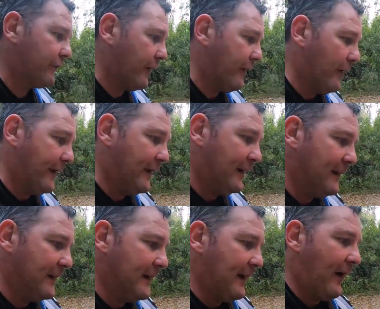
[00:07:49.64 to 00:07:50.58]
straight away.
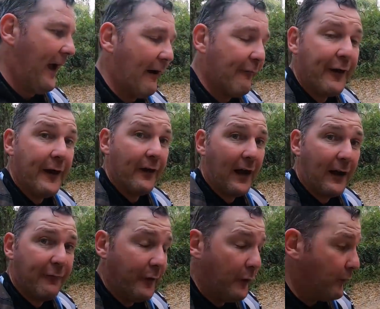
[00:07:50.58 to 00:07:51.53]
I have hit
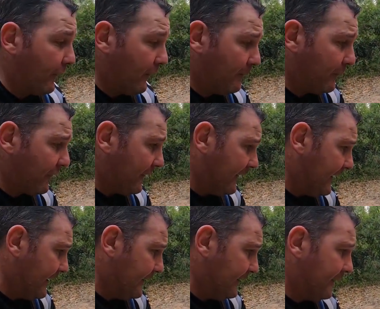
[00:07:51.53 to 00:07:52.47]
that a few times
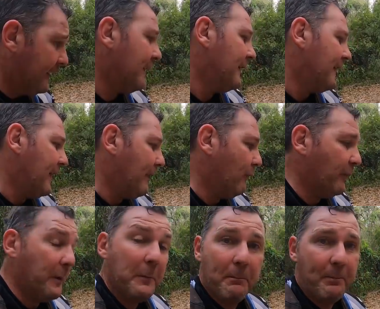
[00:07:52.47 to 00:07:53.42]
and it would
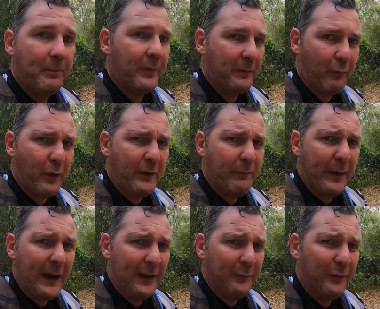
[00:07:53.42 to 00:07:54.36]
have been pretty
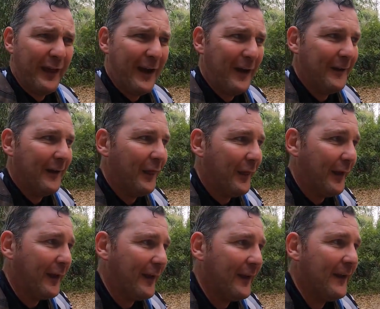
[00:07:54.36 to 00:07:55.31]
bad without it, I
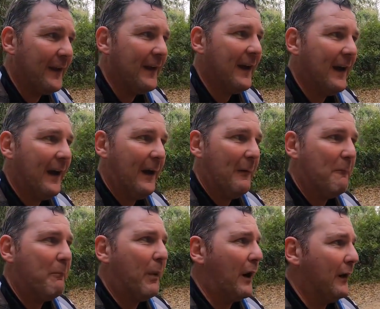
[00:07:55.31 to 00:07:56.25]
think.
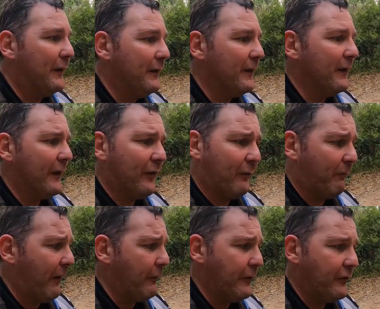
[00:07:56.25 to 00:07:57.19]
But it's
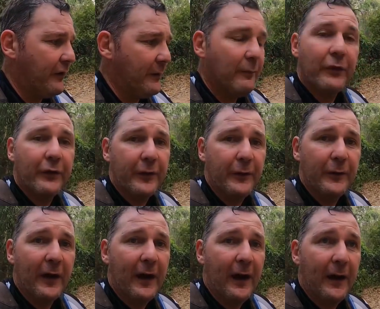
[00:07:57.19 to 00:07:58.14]
very cheap to
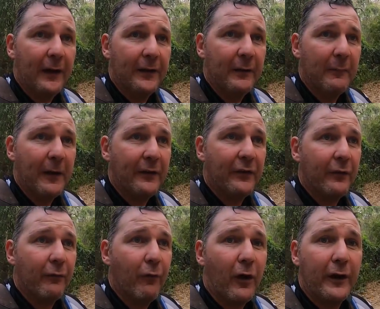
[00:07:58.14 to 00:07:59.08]
do and it makes
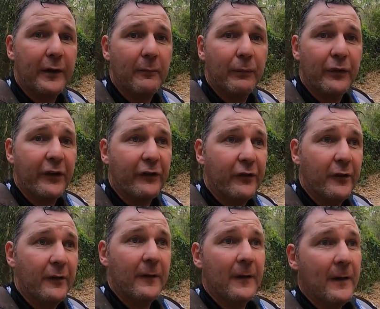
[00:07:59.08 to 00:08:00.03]
the riding
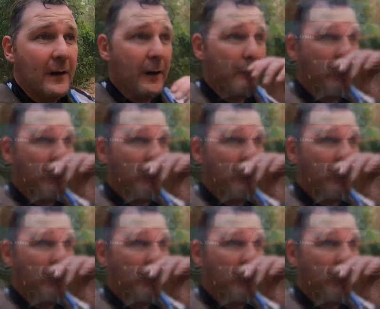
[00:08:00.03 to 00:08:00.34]
position a